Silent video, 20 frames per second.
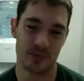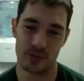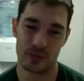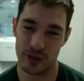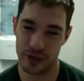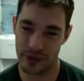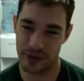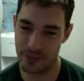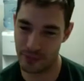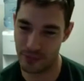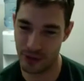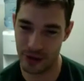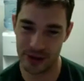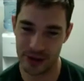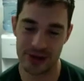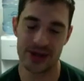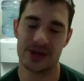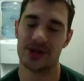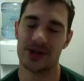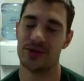worth
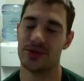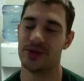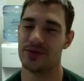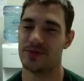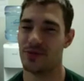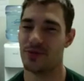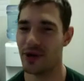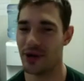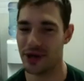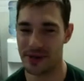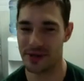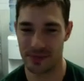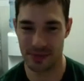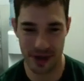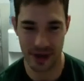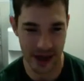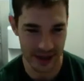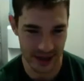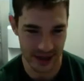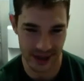multitudes more. It's
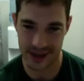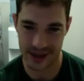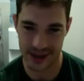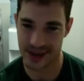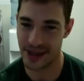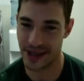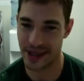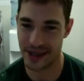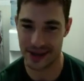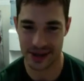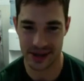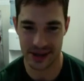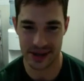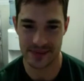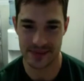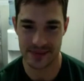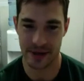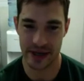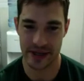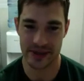priceless. That's
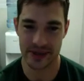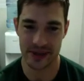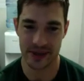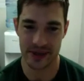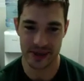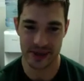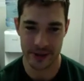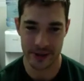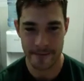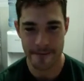just priceless.